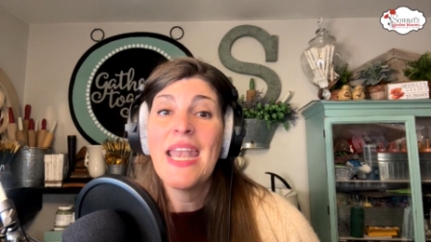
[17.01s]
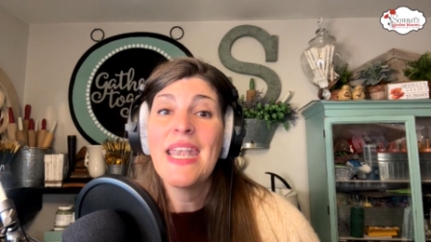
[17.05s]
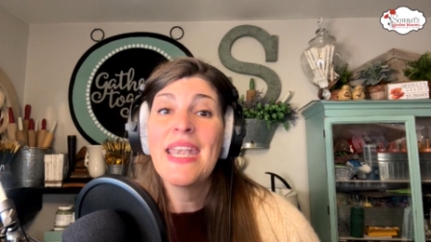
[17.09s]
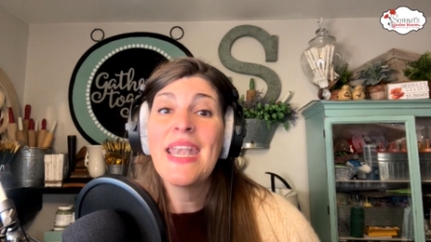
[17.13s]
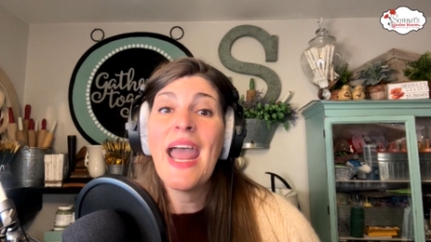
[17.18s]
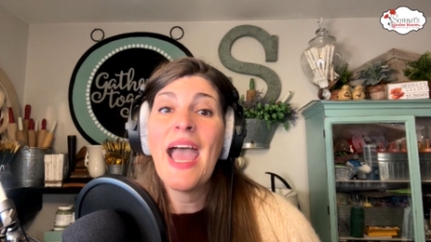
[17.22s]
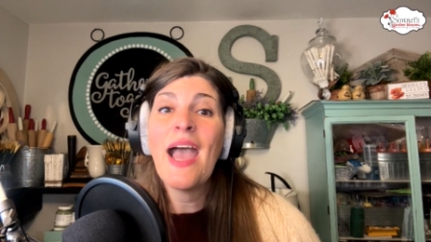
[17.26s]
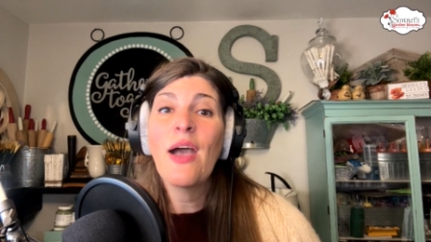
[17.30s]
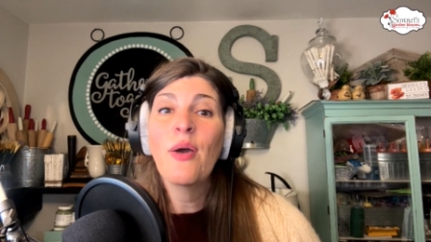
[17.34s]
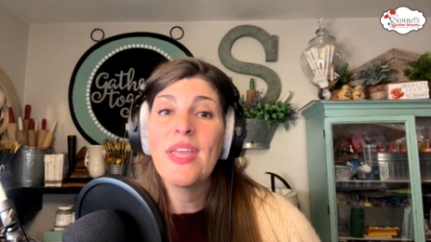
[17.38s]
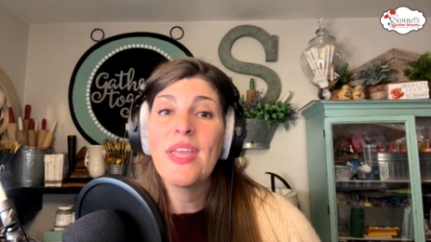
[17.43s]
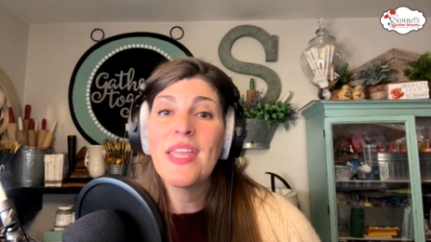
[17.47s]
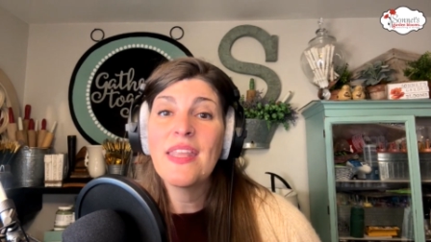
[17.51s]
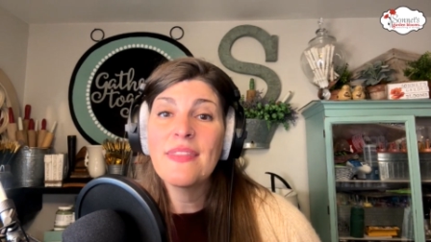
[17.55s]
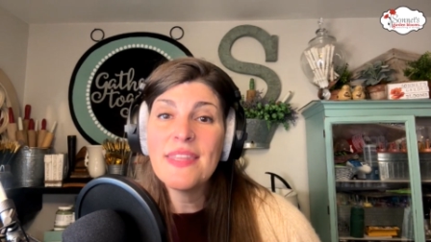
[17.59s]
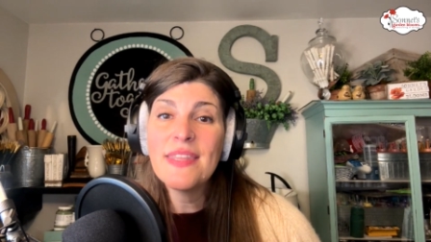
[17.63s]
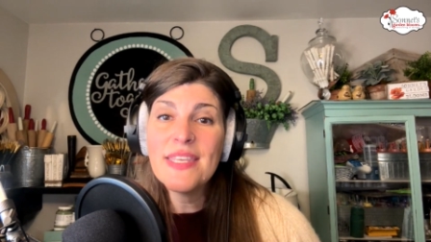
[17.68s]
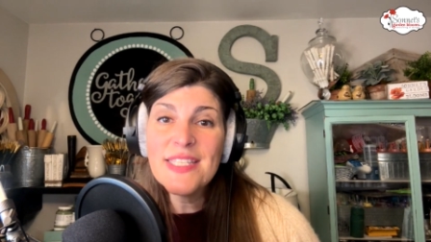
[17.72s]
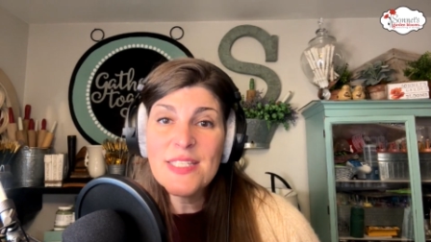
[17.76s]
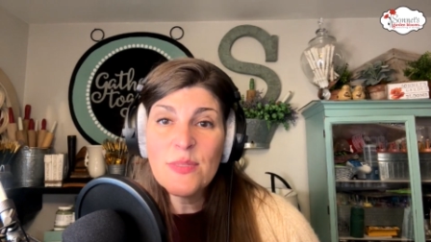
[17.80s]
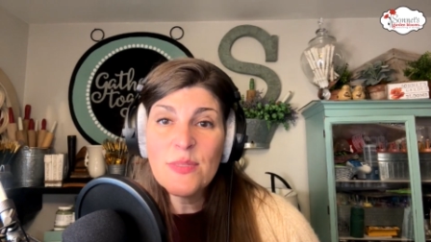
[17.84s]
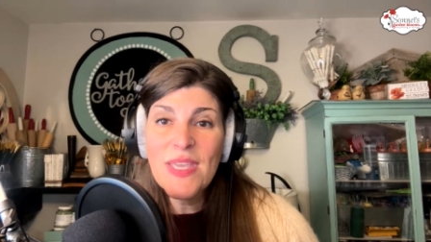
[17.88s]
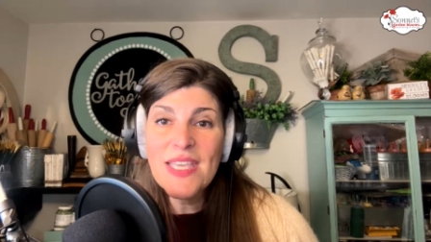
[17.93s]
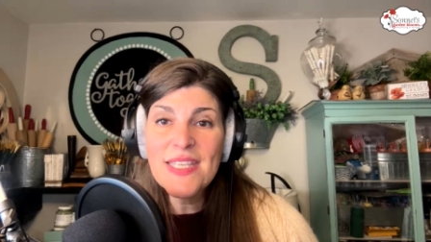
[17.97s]
Now, in
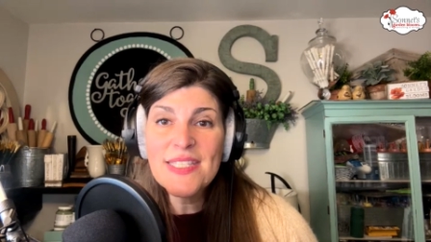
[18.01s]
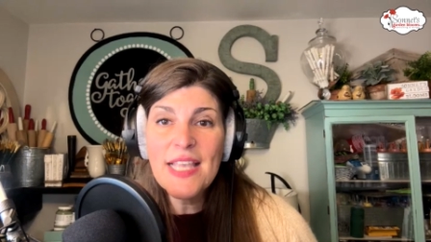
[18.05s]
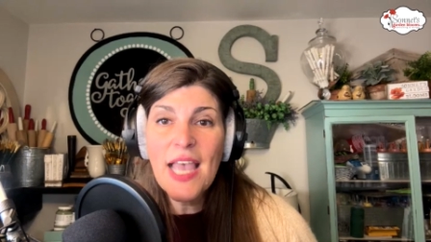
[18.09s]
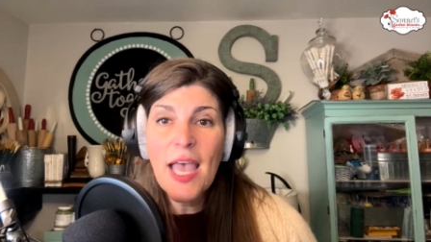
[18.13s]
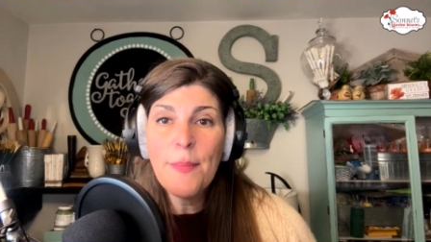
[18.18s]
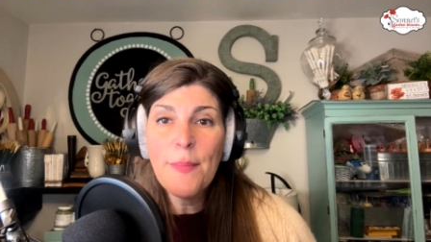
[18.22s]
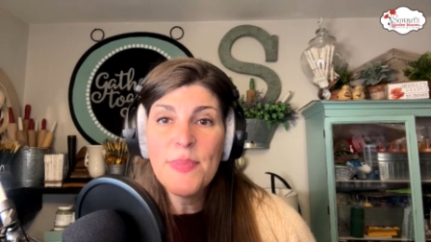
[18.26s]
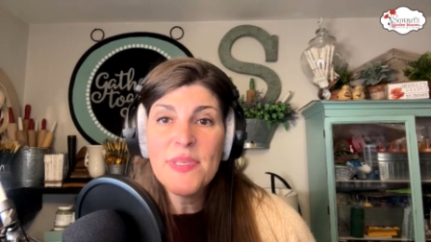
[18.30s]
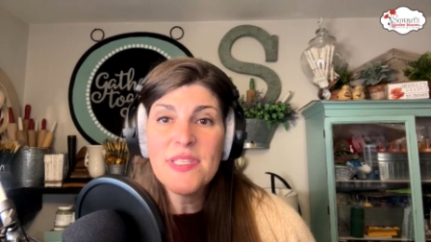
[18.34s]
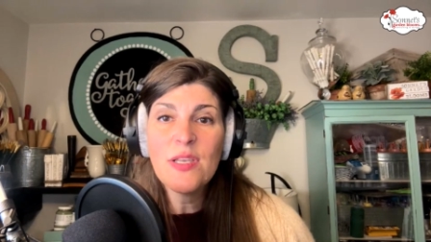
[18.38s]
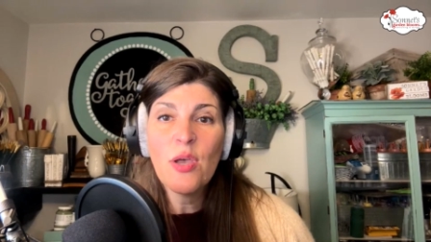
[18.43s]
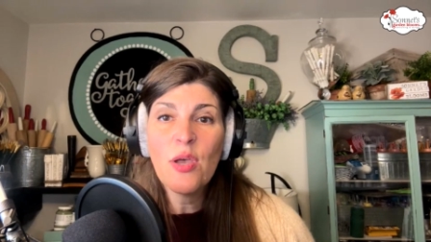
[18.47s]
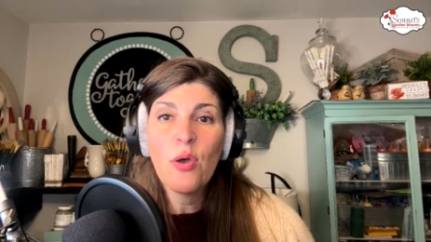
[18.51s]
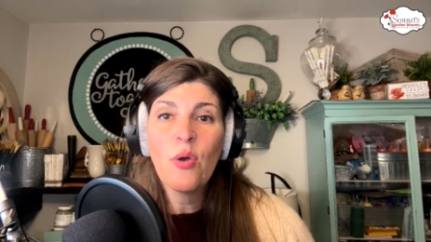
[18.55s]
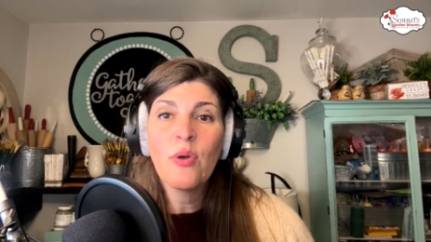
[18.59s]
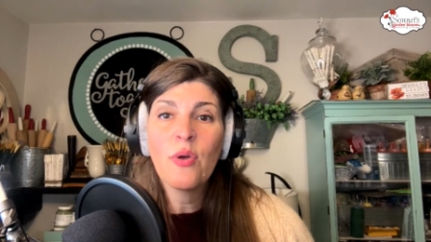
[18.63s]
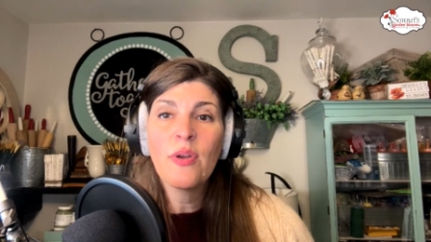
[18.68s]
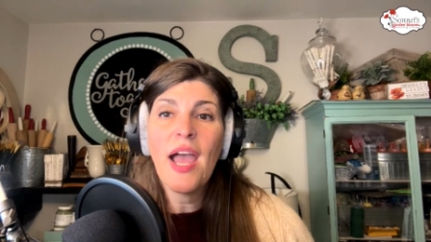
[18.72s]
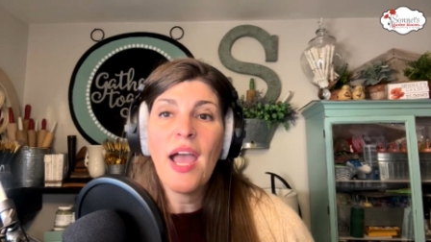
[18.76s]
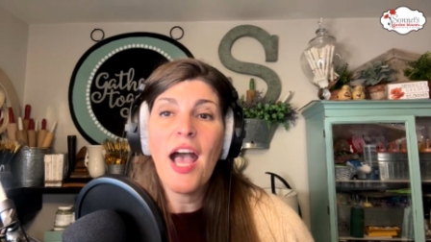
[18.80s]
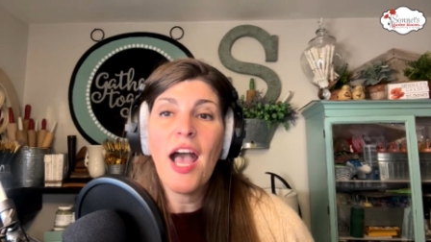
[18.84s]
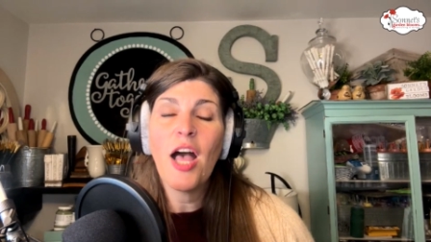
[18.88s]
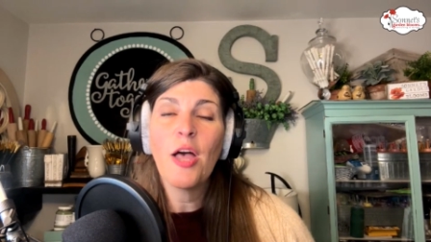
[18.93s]
this week's episode,